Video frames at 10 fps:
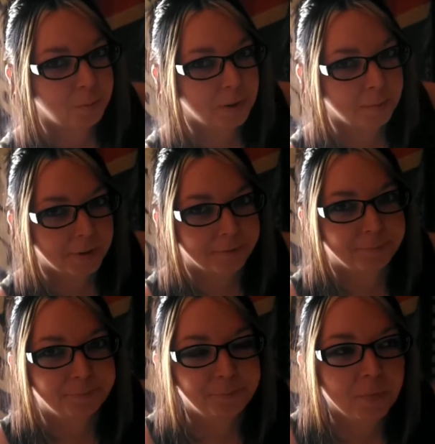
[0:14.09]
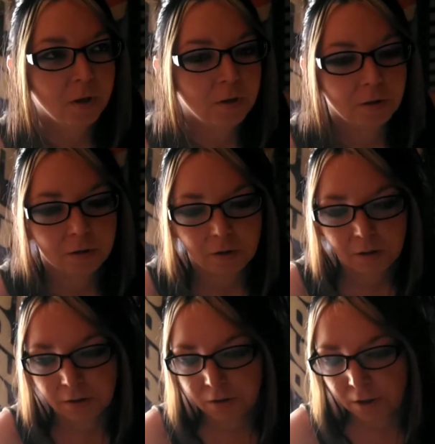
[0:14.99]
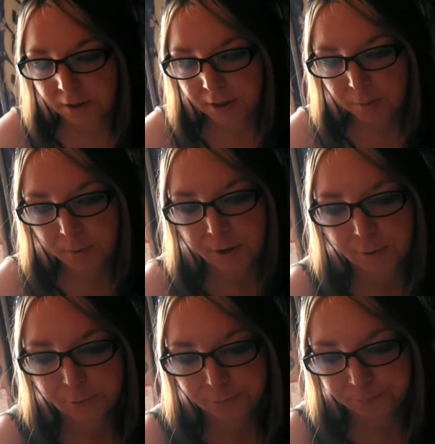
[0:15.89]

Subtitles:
prepping. It started about